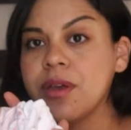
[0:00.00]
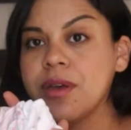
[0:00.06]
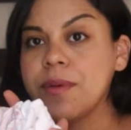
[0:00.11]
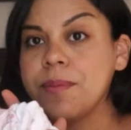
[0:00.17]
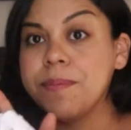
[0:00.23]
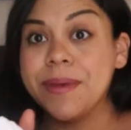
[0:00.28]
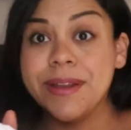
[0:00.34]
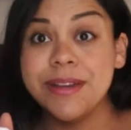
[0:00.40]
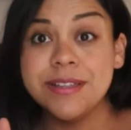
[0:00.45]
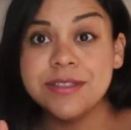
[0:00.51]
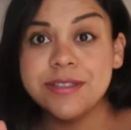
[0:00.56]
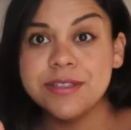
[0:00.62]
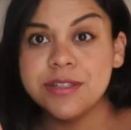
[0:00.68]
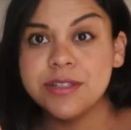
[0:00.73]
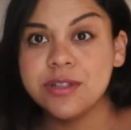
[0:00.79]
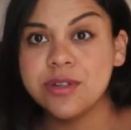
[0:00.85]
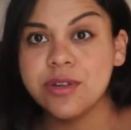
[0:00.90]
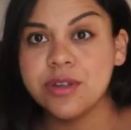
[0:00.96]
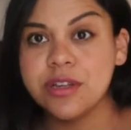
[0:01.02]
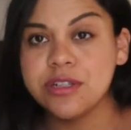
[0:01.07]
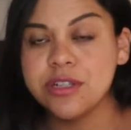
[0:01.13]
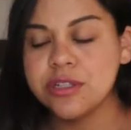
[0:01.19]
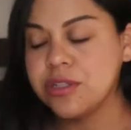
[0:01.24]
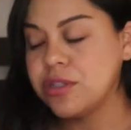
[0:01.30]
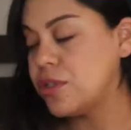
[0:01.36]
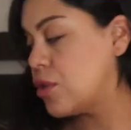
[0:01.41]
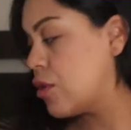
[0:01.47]
mittens so that she
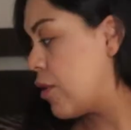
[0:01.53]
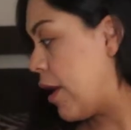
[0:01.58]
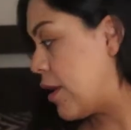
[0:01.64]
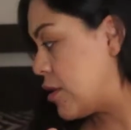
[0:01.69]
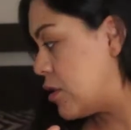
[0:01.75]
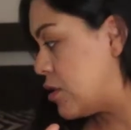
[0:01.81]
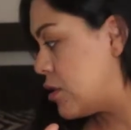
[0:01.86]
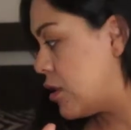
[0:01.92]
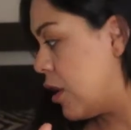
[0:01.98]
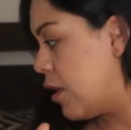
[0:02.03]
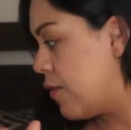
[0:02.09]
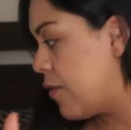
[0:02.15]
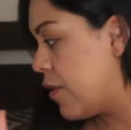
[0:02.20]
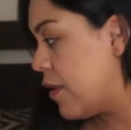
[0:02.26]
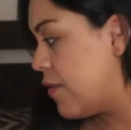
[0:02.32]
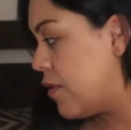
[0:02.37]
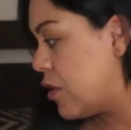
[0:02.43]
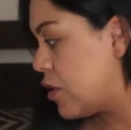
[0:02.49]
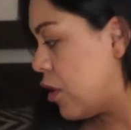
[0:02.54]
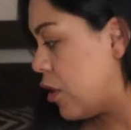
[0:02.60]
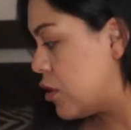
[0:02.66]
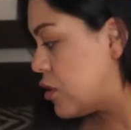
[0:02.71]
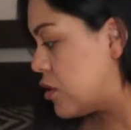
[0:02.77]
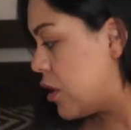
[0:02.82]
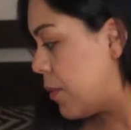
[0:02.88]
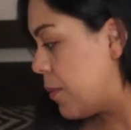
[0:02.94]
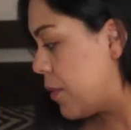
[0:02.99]
doesn't scratch herself, even though
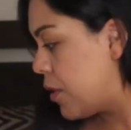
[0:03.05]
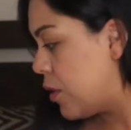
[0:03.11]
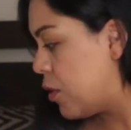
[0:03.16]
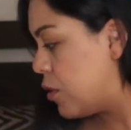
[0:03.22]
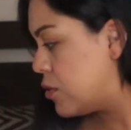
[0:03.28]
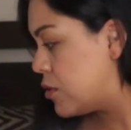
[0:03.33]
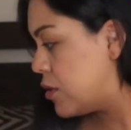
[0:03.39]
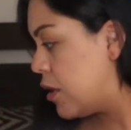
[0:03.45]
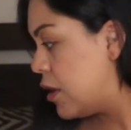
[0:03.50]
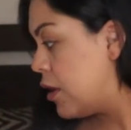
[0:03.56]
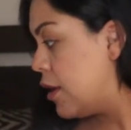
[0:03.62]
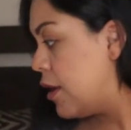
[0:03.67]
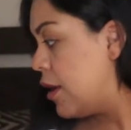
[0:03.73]
some of those